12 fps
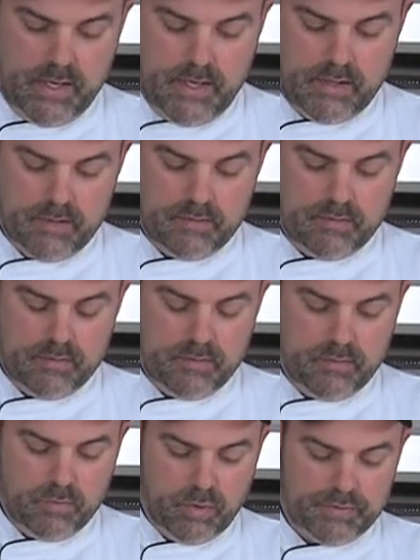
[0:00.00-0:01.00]
And
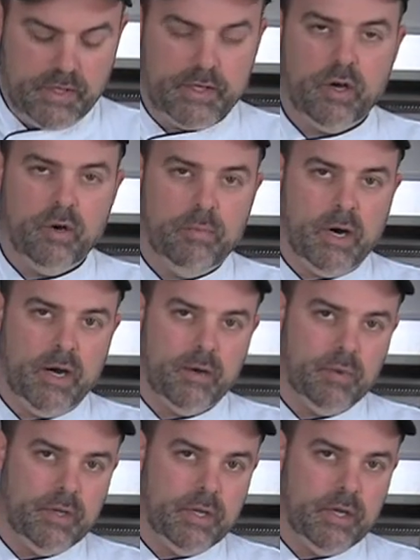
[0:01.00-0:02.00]
what they go
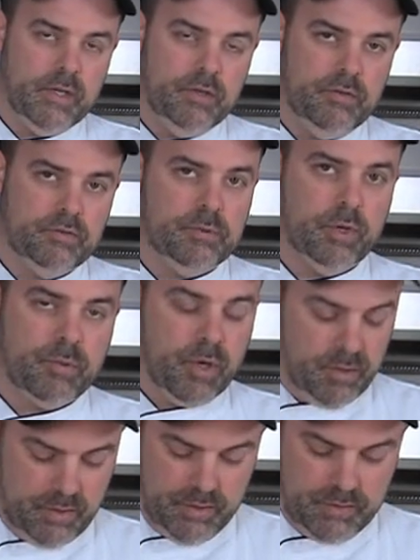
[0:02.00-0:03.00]
by when they use
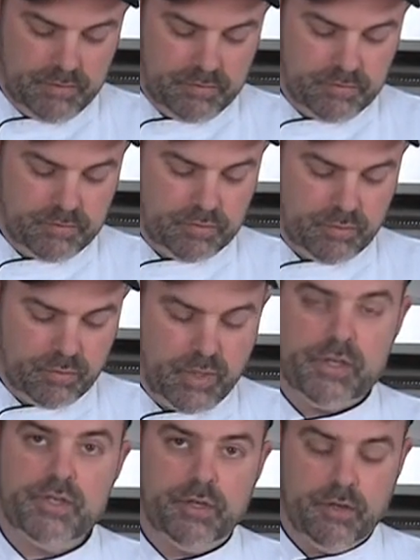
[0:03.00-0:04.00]
mirepoix is
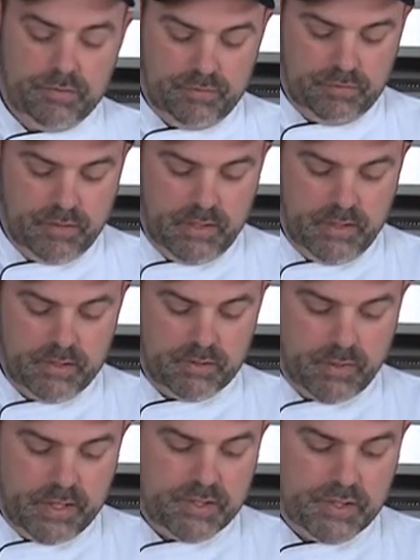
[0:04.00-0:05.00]
ratios, and
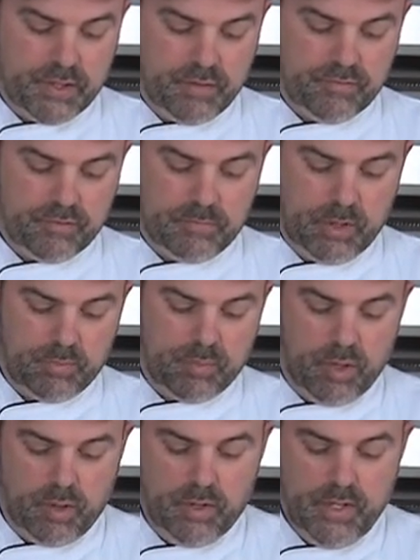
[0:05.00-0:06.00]
the ratio for
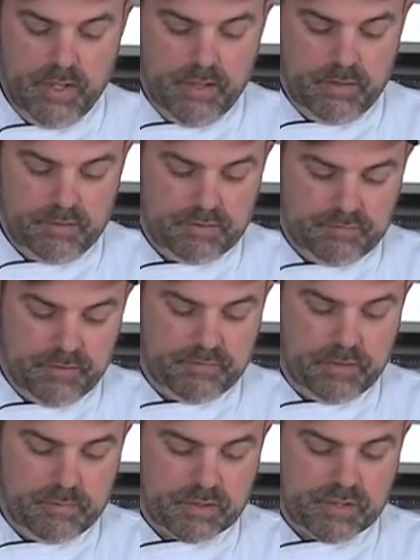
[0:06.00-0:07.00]
mirepoix is
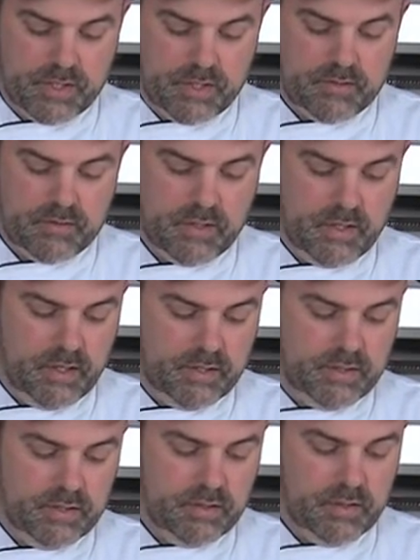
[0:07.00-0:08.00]
50%
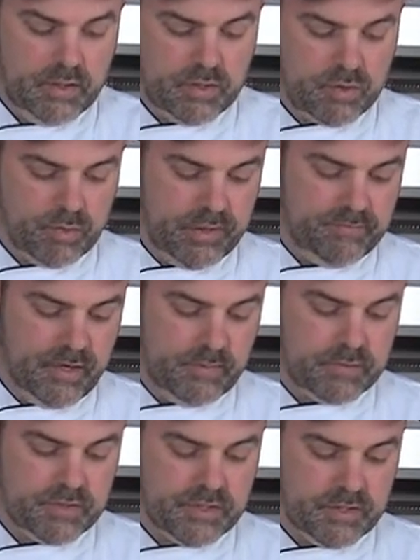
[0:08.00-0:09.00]
onion,
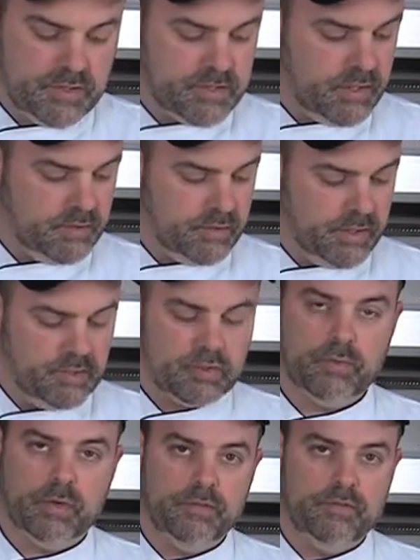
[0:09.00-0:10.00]
25% celery,
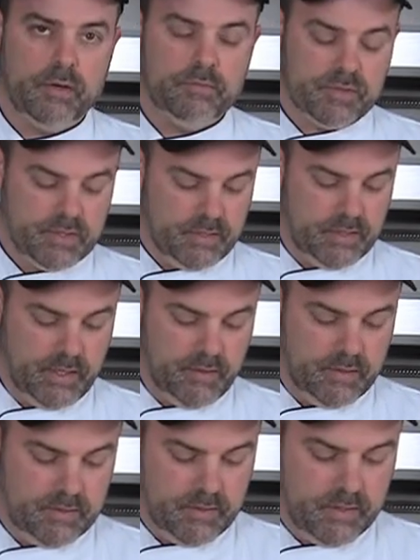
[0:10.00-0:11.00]
and 25%
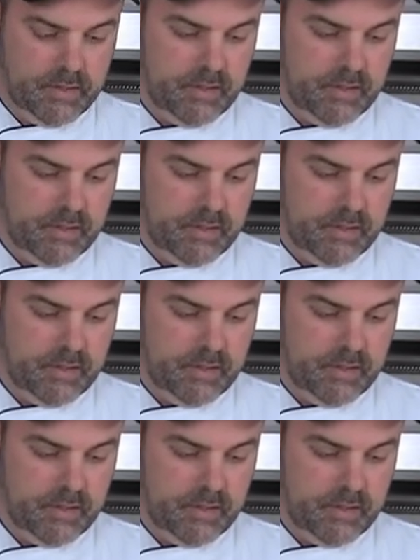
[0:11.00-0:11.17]
carrot.